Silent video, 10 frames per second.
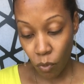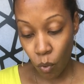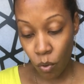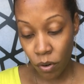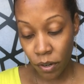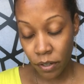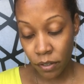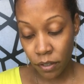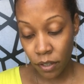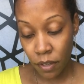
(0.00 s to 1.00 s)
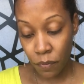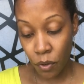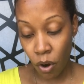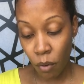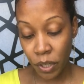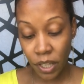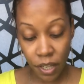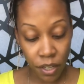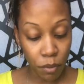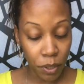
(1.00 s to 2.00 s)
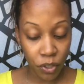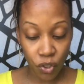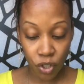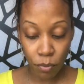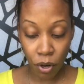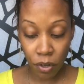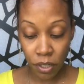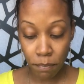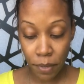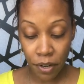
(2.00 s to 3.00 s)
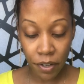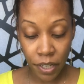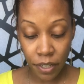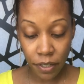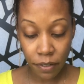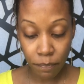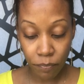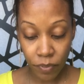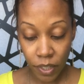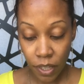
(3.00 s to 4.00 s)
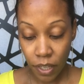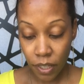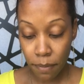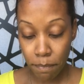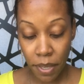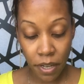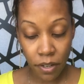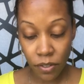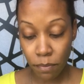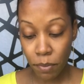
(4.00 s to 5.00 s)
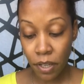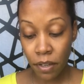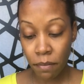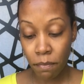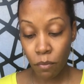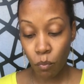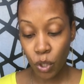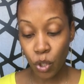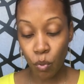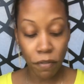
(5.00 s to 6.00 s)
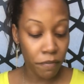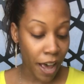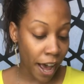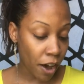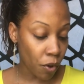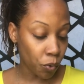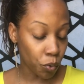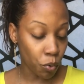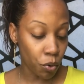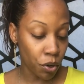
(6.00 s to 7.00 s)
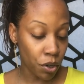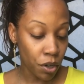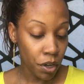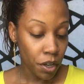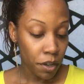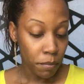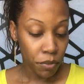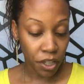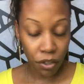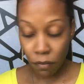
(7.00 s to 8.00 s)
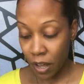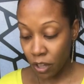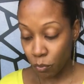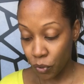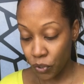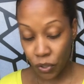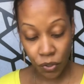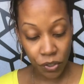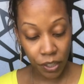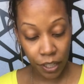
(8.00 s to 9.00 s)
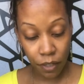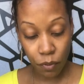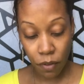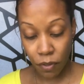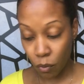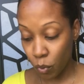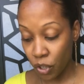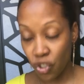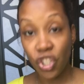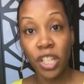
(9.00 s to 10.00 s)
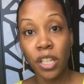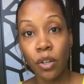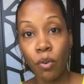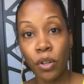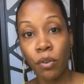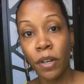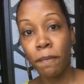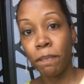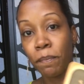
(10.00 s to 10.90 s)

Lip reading: Or if you're already in a relationship, you're already married and committed, just renewing vows or taking your vows more seriously. Like if there was cheating going on,